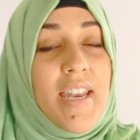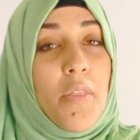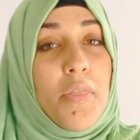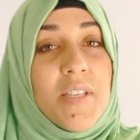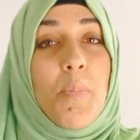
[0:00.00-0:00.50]
Now,
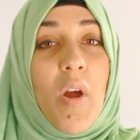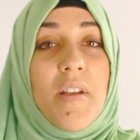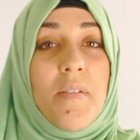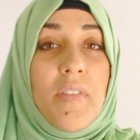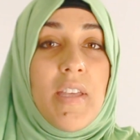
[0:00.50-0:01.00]
this
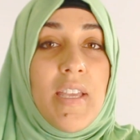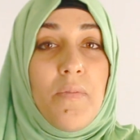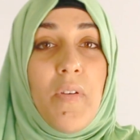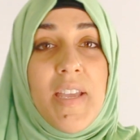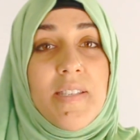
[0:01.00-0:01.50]
part of the
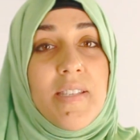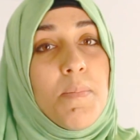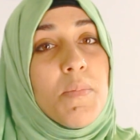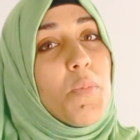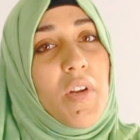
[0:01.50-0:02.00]
advice
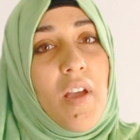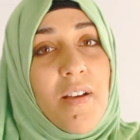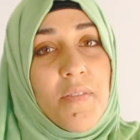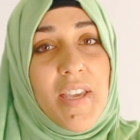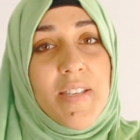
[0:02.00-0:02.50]
seems pretty
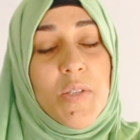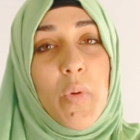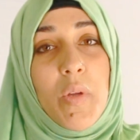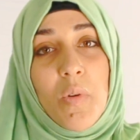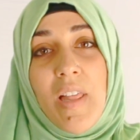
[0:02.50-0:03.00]
obvious.
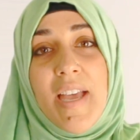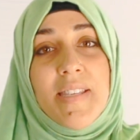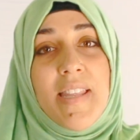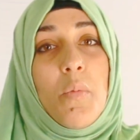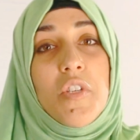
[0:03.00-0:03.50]
We
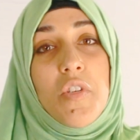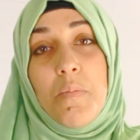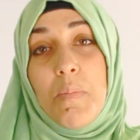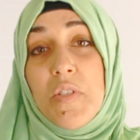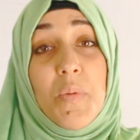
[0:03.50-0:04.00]
realize that we
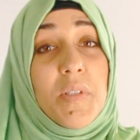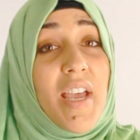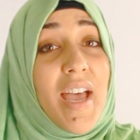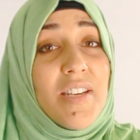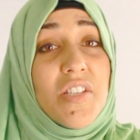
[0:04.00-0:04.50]
shouldn't be too
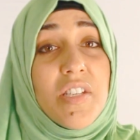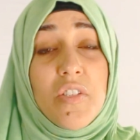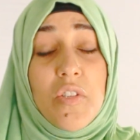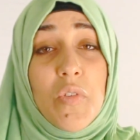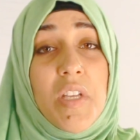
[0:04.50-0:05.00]
attached
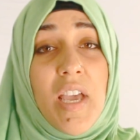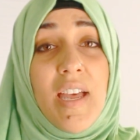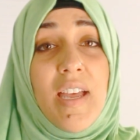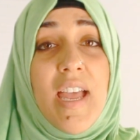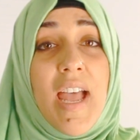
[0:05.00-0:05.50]
to
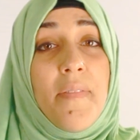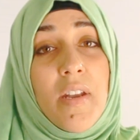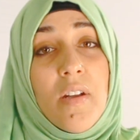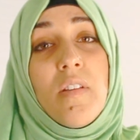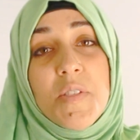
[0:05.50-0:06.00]
dunya, and
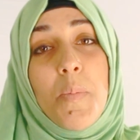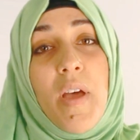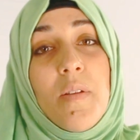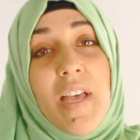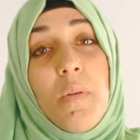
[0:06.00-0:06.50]
then Allah
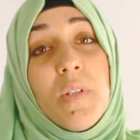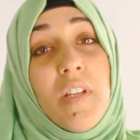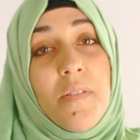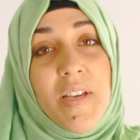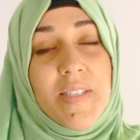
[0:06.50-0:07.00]
subhanahu wa ta'ala will
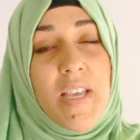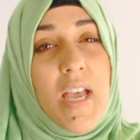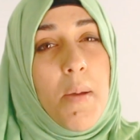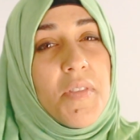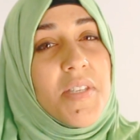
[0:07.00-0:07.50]
love us.
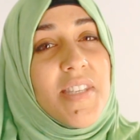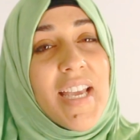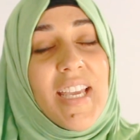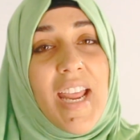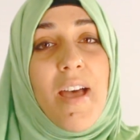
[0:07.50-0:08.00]
But the
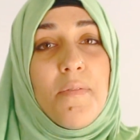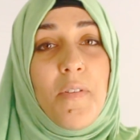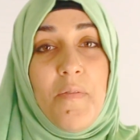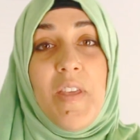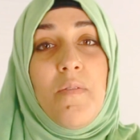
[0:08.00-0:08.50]
second half
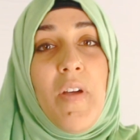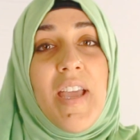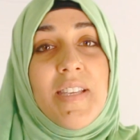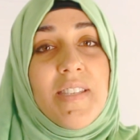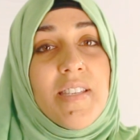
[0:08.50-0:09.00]
of the
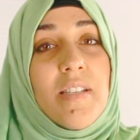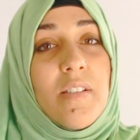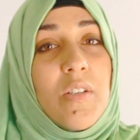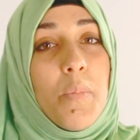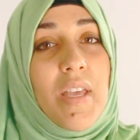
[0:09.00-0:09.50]
advice is a
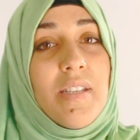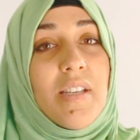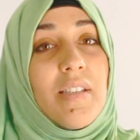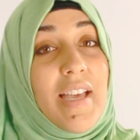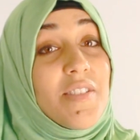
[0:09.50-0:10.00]
little bit
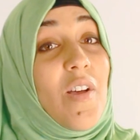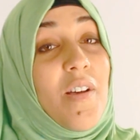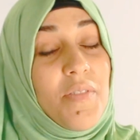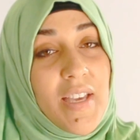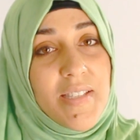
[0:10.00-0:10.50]
less
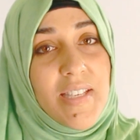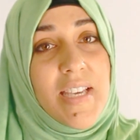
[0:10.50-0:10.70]
obvious.